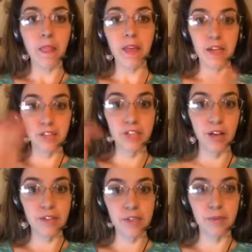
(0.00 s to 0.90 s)
Here's how
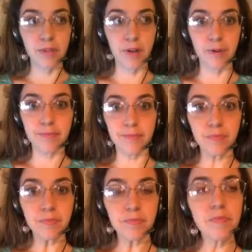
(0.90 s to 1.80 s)
this would go.
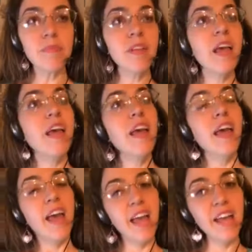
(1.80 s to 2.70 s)

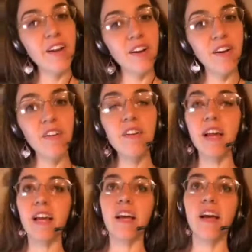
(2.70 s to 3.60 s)
Hey girl, like,